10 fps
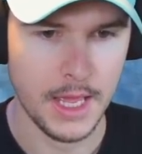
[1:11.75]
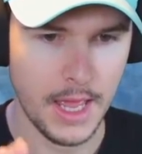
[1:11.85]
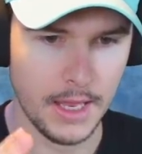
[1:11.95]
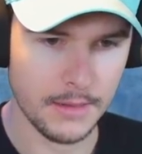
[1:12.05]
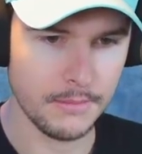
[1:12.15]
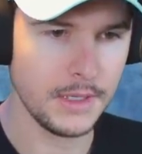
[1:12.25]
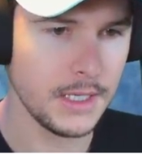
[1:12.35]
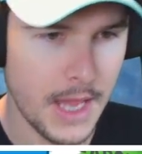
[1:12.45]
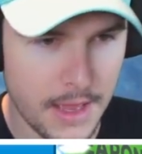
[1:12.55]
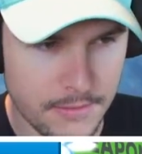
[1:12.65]
And me
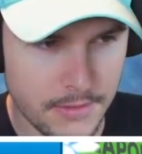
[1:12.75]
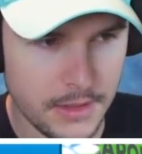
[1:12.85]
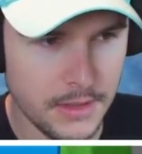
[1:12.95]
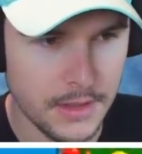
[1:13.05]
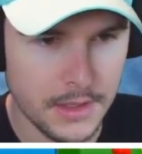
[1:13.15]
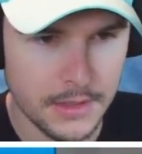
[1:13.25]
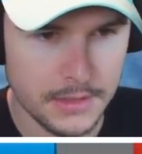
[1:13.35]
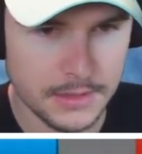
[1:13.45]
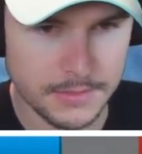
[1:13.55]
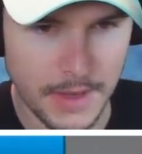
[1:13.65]
and Henry,
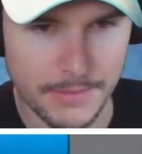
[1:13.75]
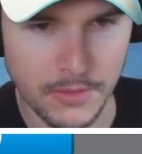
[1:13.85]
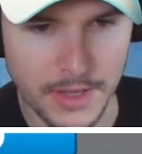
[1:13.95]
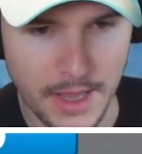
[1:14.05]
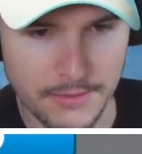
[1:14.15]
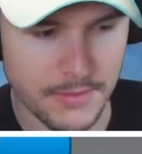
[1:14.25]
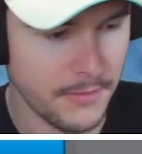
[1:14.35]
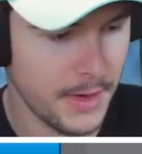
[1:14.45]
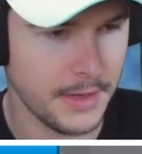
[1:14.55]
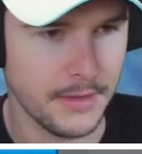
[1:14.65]
this is my boy Henry right here.